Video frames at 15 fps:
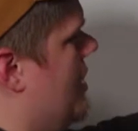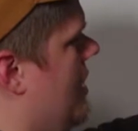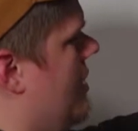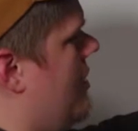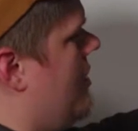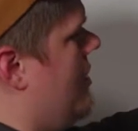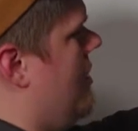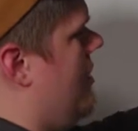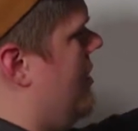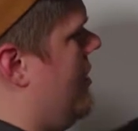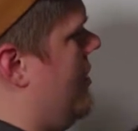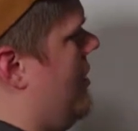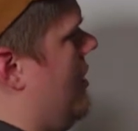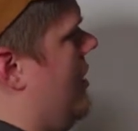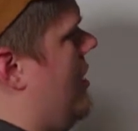in,
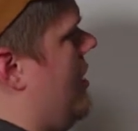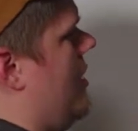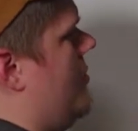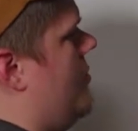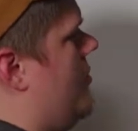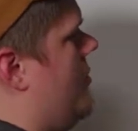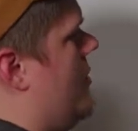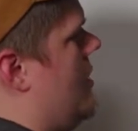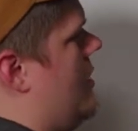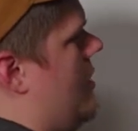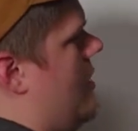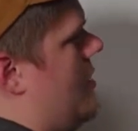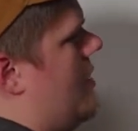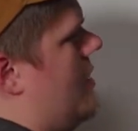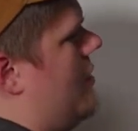
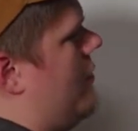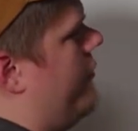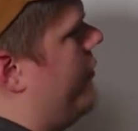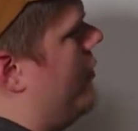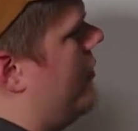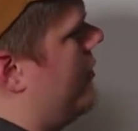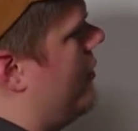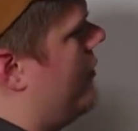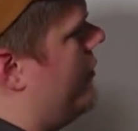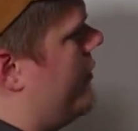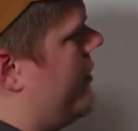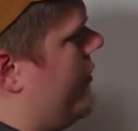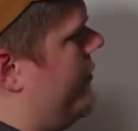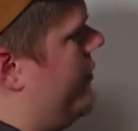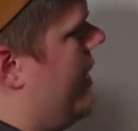and then you fold over
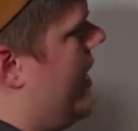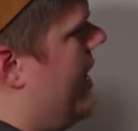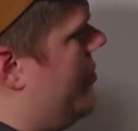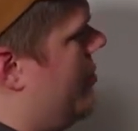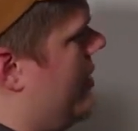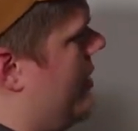the flap,